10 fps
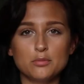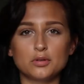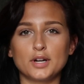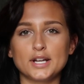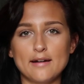gonna eat
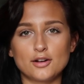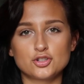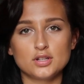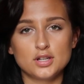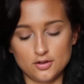one right now
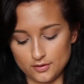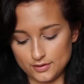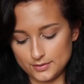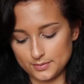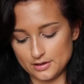actually,
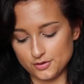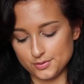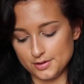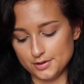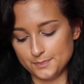because I
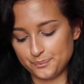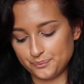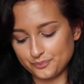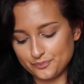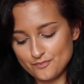just want
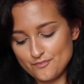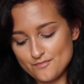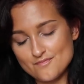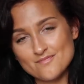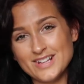
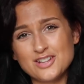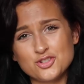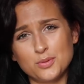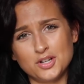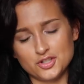
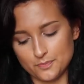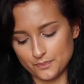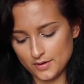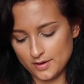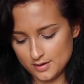to.
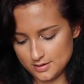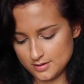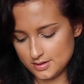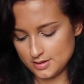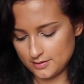
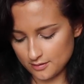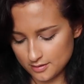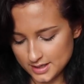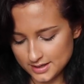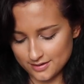They
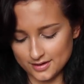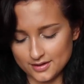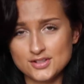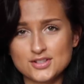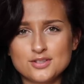look like
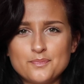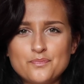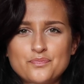this.